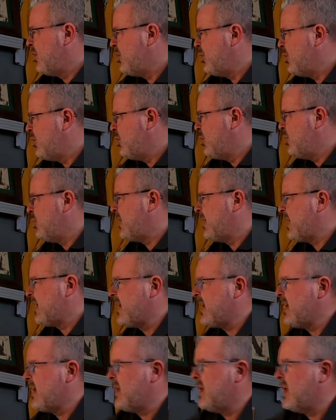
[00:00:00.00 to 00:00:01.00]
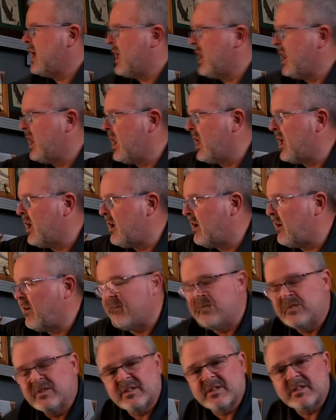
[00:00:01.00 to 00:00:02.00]
who He
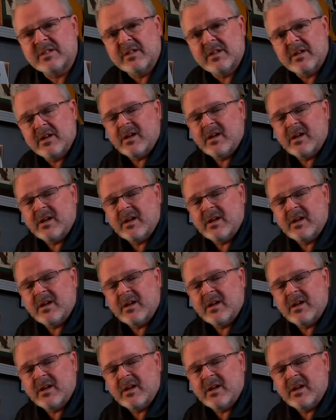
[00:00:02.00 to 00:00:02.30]
loves.